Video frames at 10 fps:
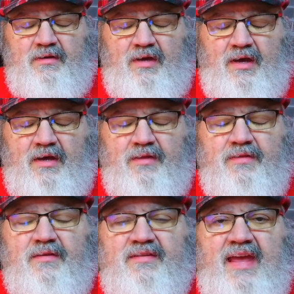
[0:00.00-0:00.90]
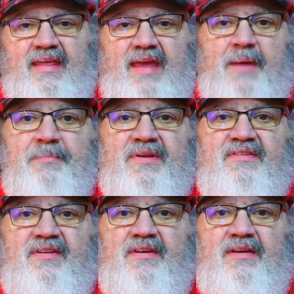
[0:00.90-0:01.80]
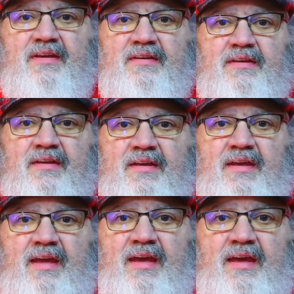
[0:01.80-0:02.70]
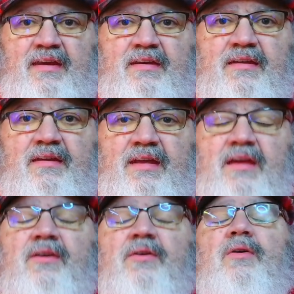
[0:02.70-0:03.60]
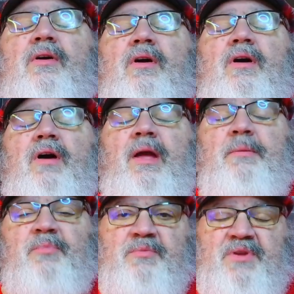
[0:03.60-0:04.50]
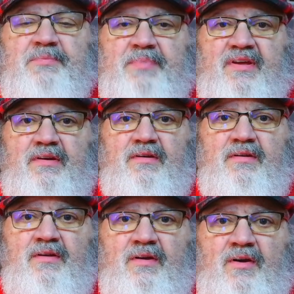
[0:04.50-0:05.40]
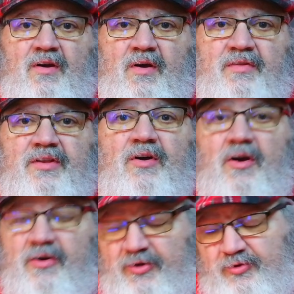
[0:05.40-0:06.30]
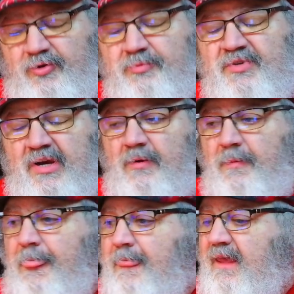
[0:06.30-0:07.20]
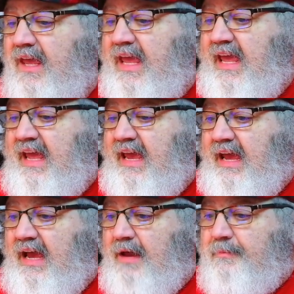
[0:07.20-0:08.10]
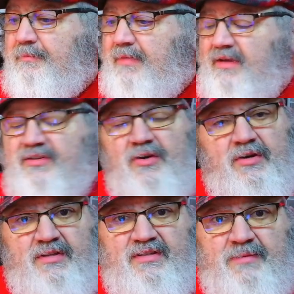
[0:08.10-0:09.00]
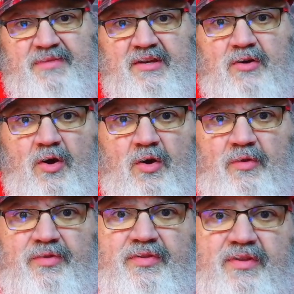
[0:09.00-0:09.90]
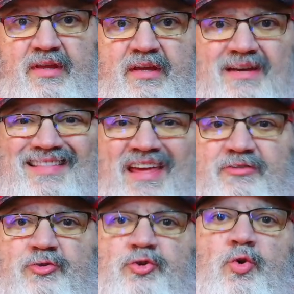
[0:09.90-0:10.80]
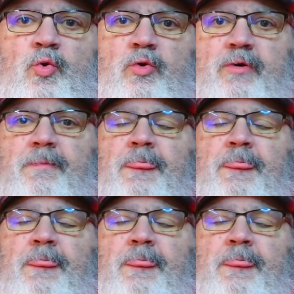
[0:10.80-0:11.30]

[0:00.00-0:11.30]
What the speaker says: the Scally Cat Pen Syndicate, and here at Burned and Pinned on our YouTube channel. I started something called the Collector's Corner.